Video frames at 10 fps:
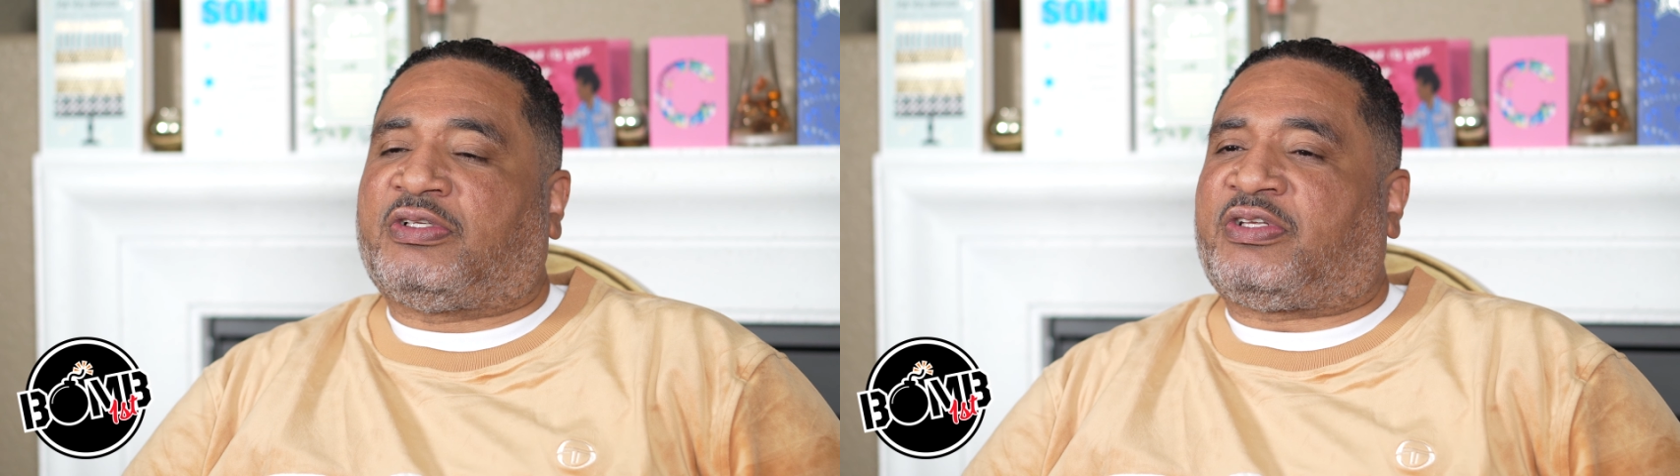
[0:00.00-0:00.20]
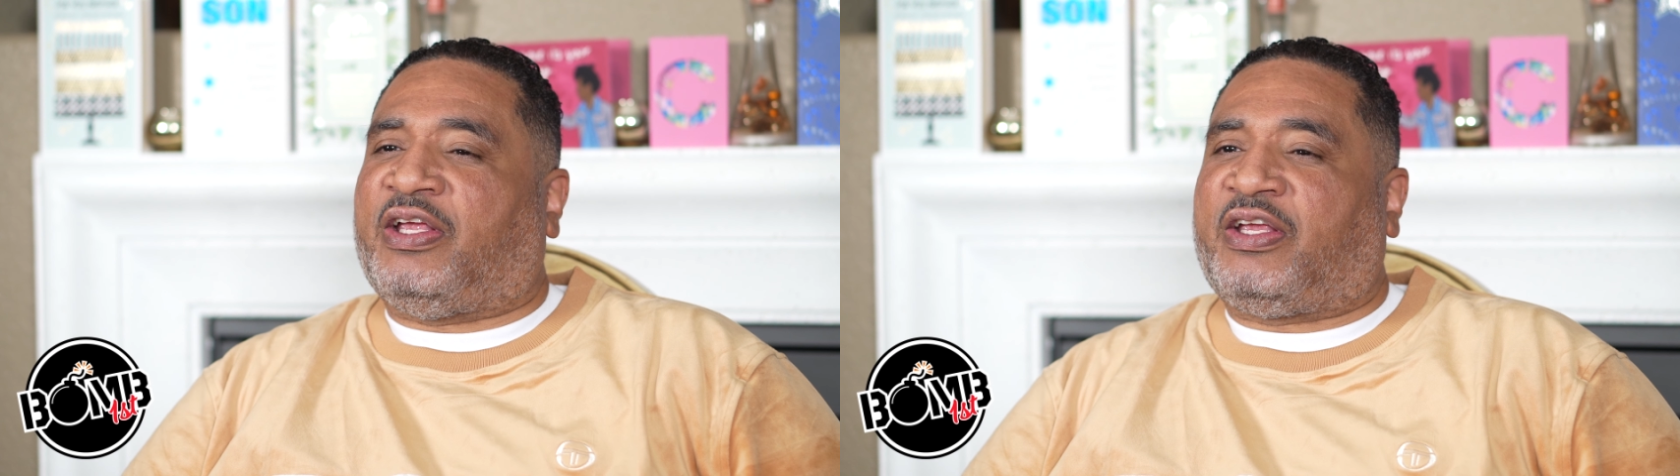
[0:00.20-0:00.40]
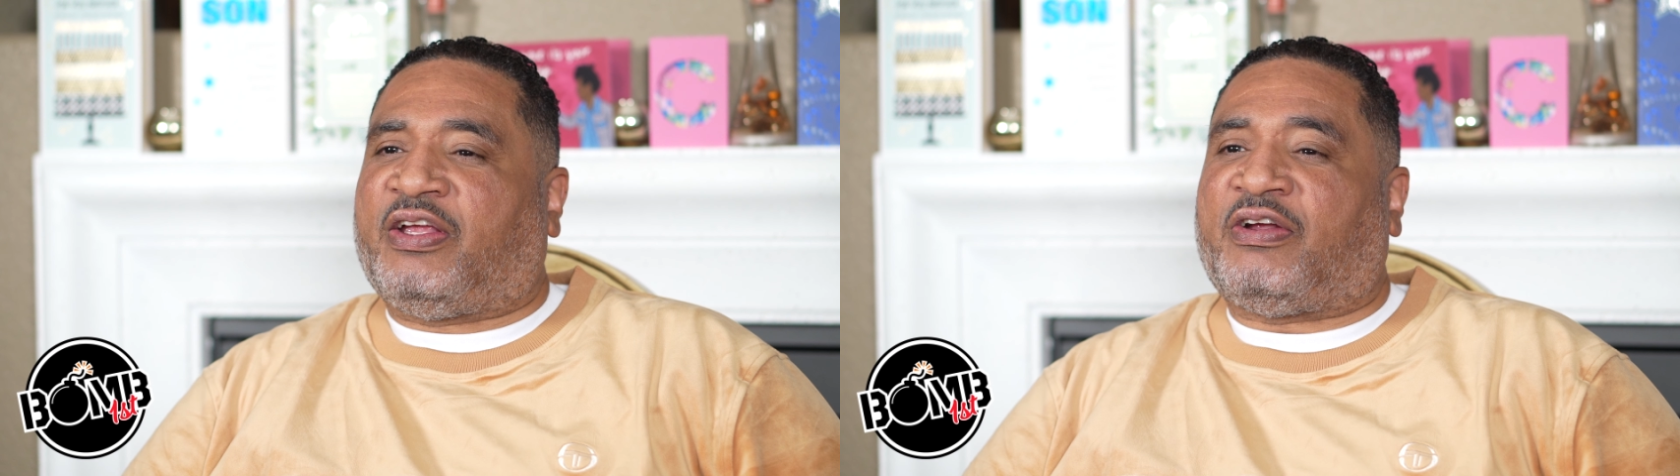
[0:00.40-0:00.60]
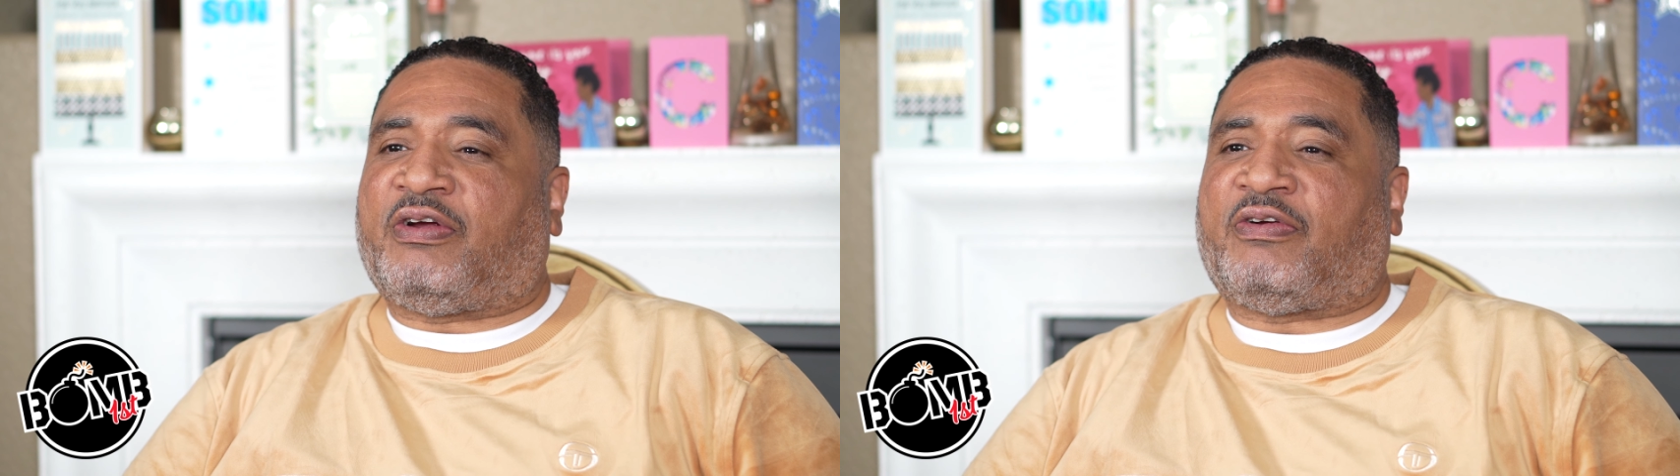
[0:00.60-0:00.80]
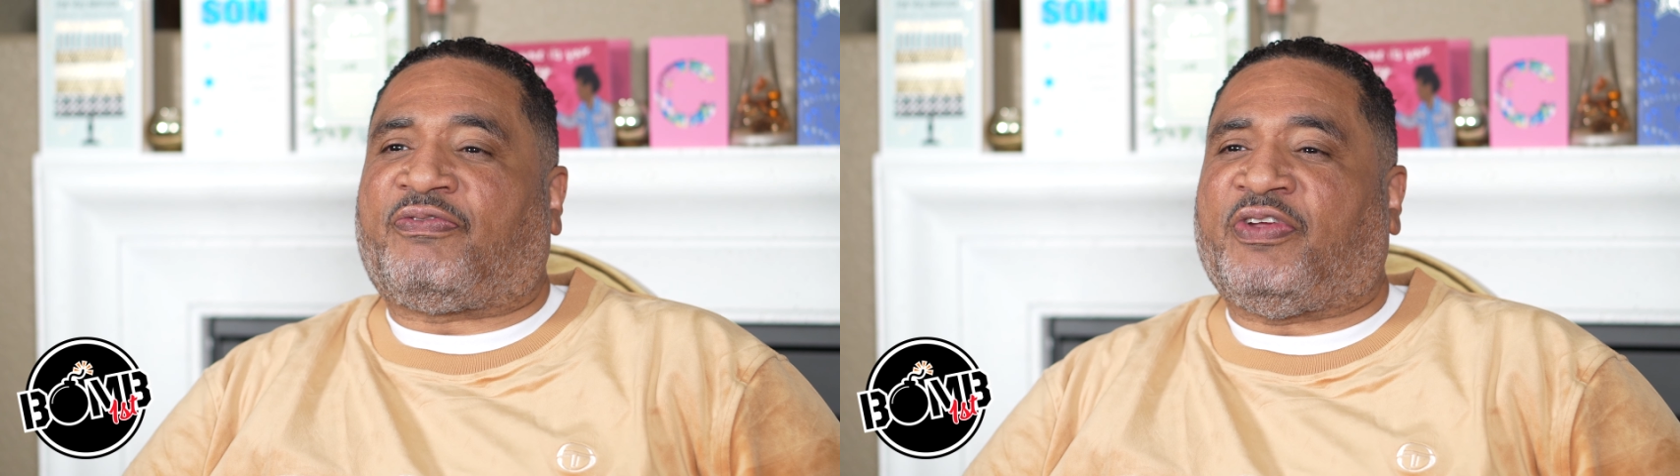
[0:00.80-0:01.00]
take
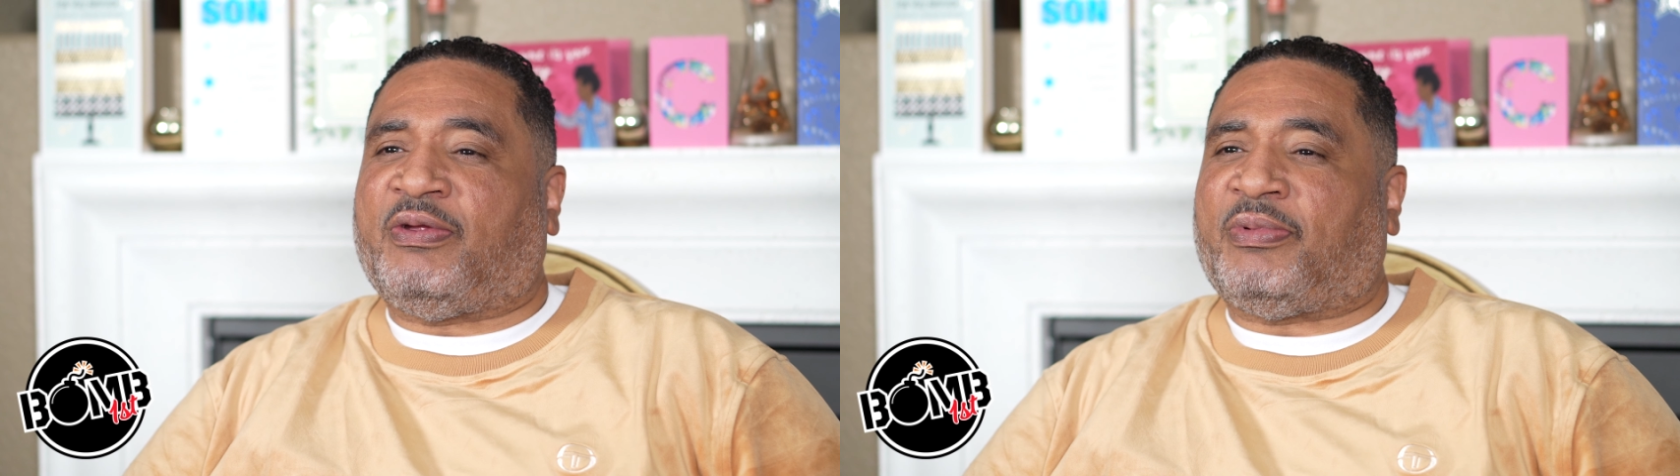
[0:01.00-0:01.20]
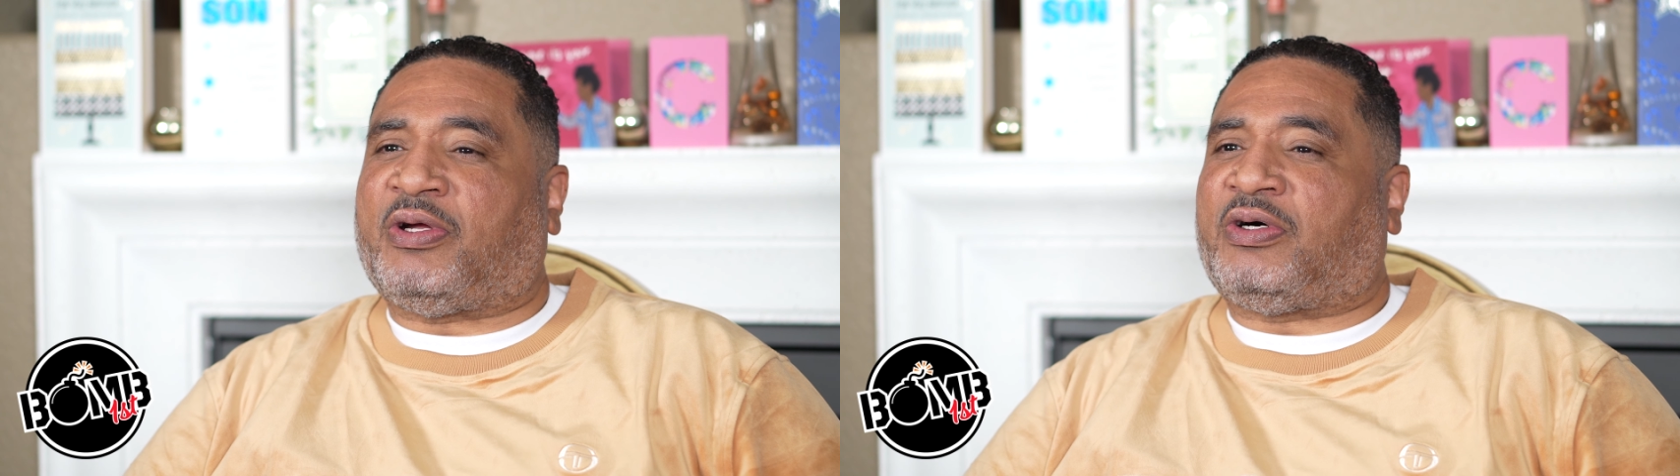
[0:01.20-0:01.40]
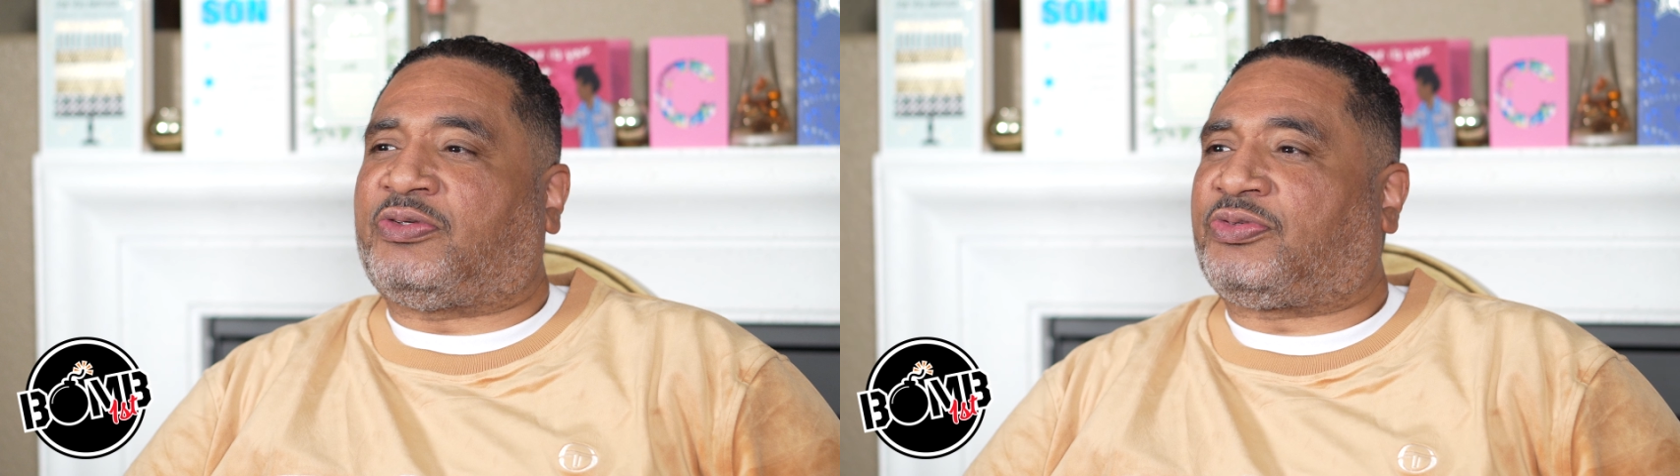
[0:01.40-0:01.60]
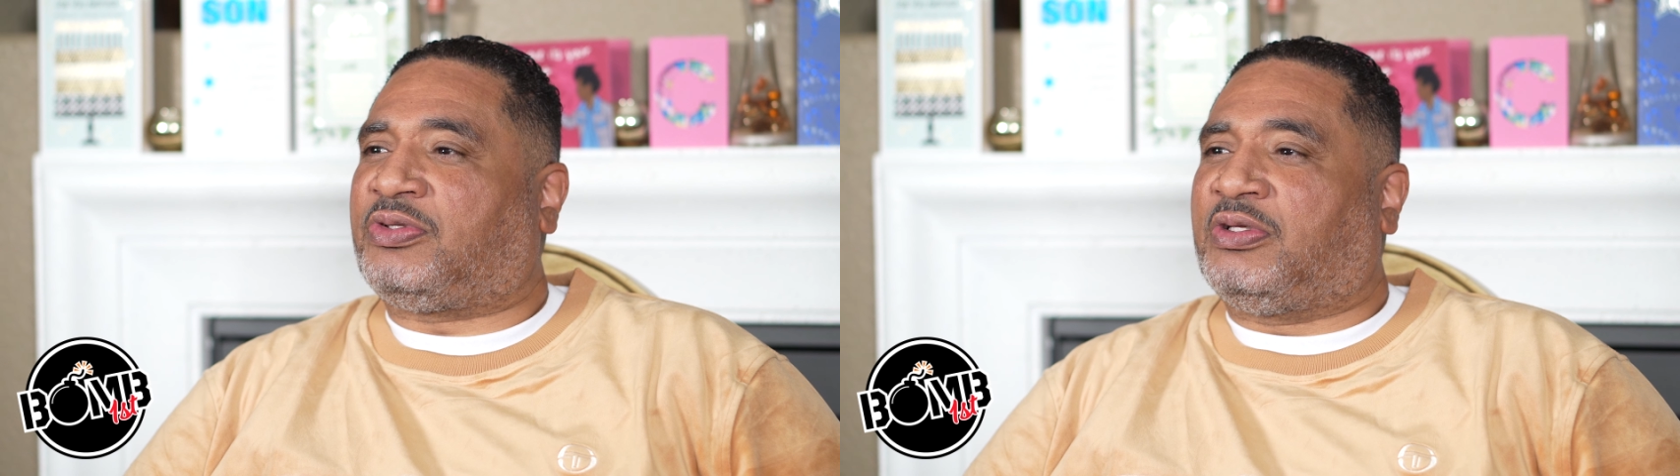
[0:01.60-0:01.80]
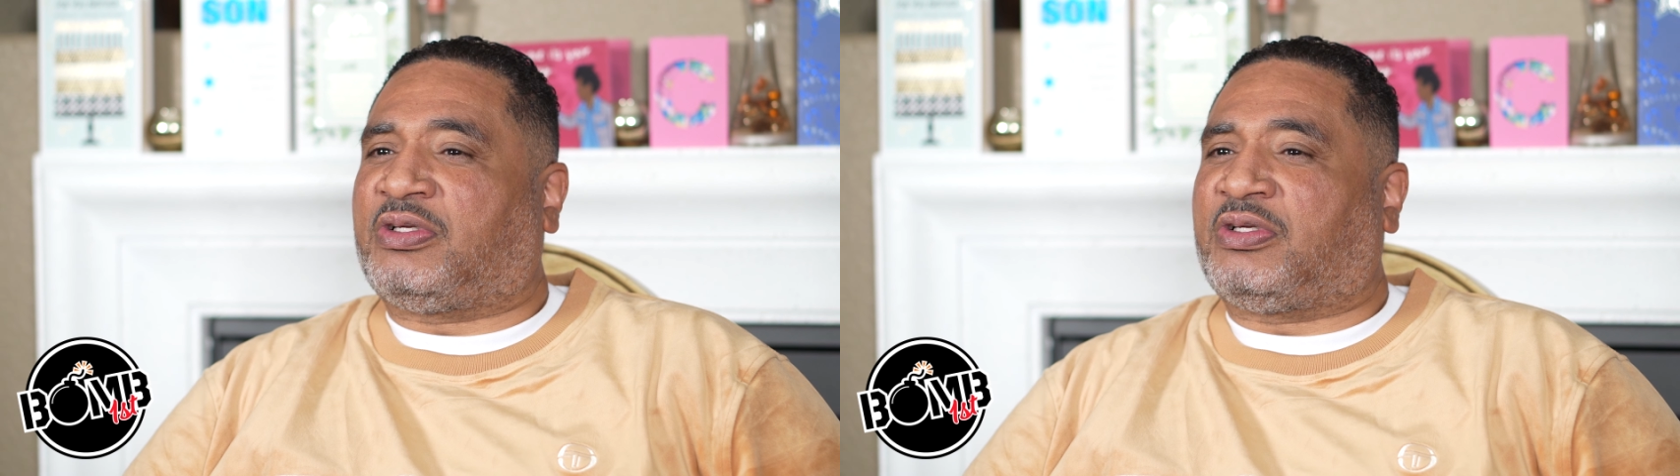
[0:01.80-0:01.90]
care of females.